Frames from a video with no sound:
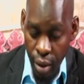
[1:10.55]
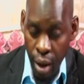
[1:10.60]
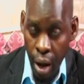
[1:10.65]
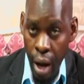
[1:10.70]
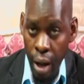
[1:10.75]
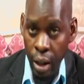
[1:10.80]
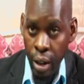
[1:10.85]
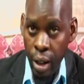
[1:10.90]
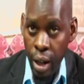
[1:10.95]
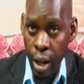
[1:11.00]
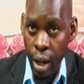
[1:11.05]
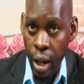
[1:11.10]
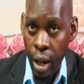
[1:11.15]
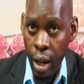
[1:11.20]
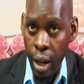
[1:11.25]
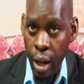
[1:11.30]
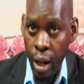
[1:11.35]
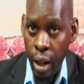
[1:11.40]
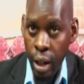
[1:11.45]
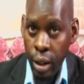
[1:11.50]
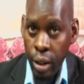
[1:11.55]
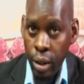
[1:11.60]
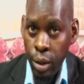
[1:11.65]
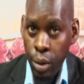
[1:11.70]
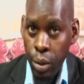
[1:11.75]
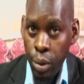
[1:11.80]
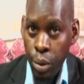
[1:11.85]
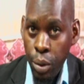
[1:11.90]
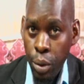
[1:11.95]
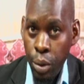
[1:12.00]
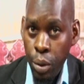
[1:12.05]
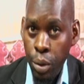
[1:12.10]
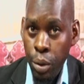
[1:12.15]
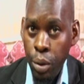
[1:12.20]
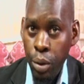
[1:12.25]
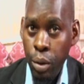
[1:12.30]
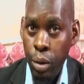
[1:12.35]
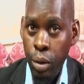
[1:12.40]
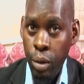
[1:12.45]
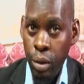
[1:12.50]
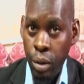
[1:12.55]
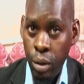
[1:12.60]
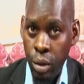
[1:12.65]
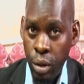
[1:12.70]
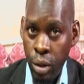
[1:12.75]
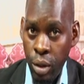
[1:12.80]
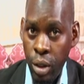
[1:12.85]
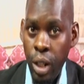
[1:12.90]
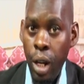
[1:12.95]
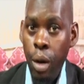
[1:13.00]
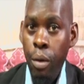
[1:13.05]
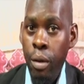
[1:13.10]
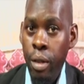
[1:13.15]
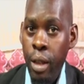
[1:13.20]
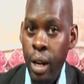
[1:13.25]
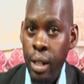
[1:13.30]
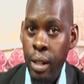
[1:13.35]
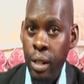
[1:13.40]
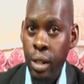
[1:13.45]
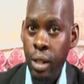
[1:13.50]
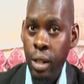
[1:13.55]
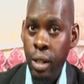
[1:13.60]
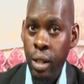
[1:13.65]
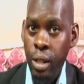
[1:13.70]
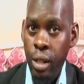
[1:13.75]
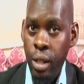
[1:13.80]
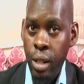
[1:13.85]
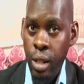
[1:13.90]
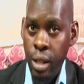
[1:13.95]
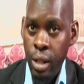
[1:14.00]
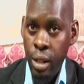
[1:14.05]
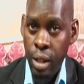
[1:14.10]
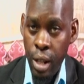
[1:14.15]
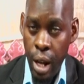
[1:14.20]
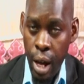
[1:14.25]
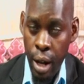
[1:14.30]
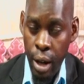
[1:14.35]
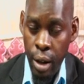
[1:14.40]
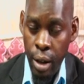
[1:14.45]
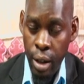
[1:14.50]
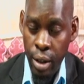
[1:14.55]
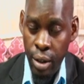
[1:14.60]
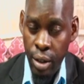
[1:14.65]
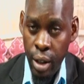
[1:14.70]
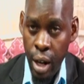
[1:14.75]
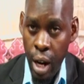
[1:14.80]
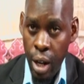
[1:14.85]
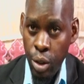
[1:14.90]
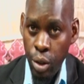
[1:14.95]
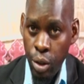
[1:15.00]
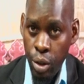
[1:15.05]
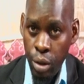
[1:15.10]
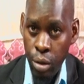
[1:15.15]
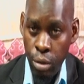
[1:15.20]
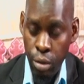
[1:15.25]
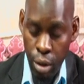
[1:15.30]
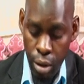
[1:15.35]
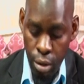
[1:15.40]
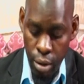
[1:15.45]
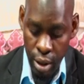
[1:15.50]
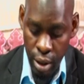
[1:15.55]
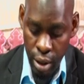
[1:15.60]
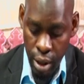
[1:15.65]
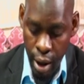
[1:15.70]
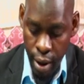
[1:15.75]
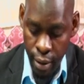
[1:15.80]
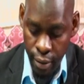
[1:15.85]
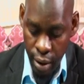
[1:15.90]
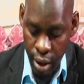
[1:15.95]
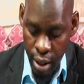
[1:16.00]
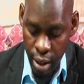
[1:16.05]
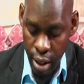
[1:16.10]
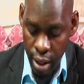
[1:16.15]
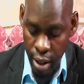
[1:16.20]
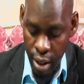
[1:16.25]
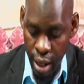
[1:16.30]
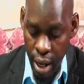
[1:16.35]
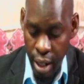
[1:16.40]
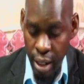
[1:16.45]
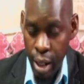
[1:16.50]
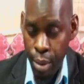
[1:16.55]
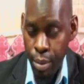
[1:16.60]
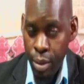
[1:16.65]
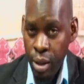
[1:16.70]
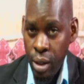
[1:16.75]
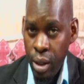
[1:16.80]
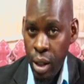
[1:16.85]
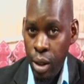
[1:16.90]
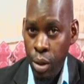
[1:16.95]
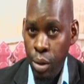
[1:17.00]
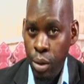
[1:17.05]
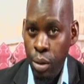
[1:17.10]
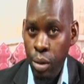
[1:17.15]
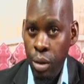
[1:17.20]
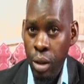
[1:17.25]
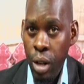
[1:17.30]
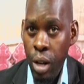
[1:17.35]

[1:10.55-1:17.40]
And to share with us this discussion, we always have Hajat Kacha Mazaitun,